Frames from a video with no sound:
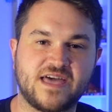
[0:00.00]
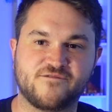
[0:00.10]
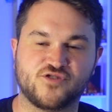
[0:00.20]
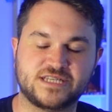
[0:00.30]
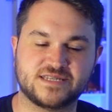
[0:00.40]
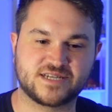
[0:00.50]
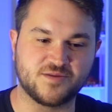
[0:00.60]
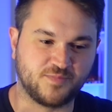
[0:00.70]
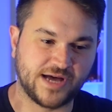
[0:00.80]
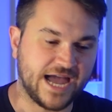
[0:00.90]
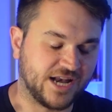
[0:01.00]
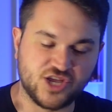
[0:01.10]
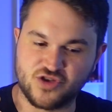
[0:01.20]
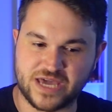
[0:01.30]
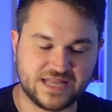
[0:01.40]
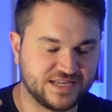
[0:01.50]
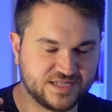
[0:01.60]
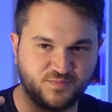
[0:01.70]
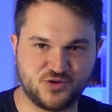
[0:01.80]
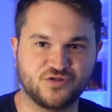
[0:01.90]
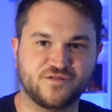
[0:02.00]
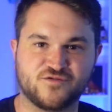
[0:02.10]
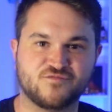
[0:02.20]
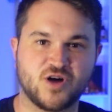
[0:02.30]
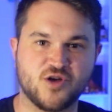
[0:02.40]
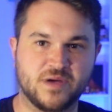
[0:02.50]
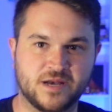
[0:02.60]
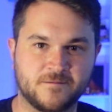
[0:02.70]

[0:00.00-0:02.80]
Their voices combine and you get this beautiful moment.